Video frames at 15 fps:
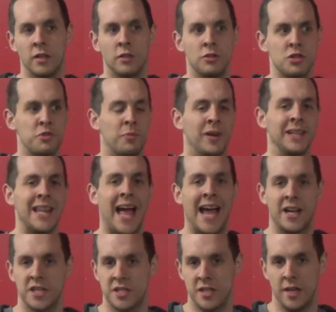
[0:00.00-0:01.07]
just
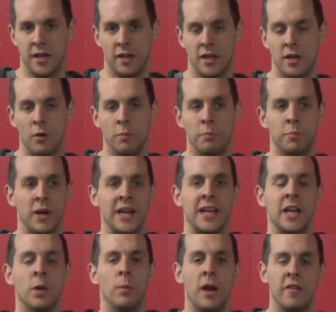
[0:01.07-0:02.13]
relaxing,
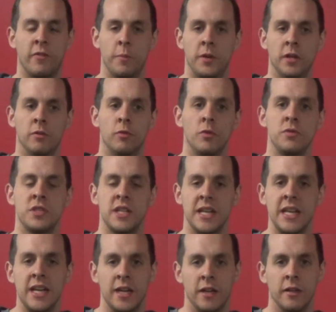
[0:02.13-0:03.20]
breaking away from your
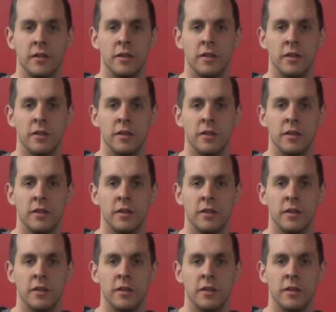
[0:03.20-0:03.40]
routine.